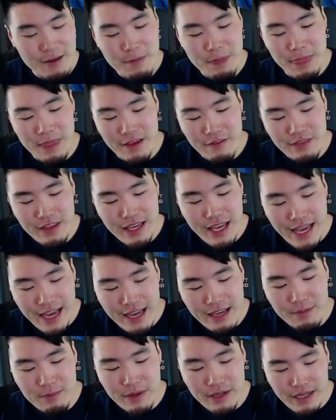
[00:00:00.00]
If they
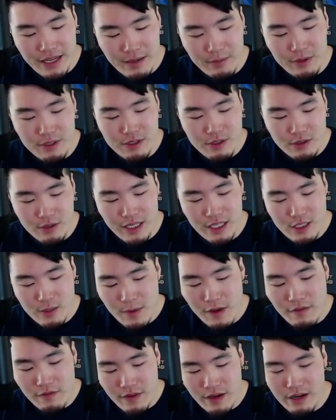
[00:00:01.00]
had been able to, like, to be
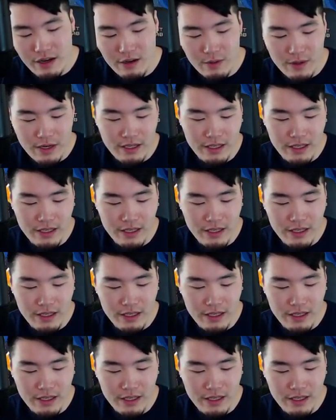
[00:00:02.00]
fair, right?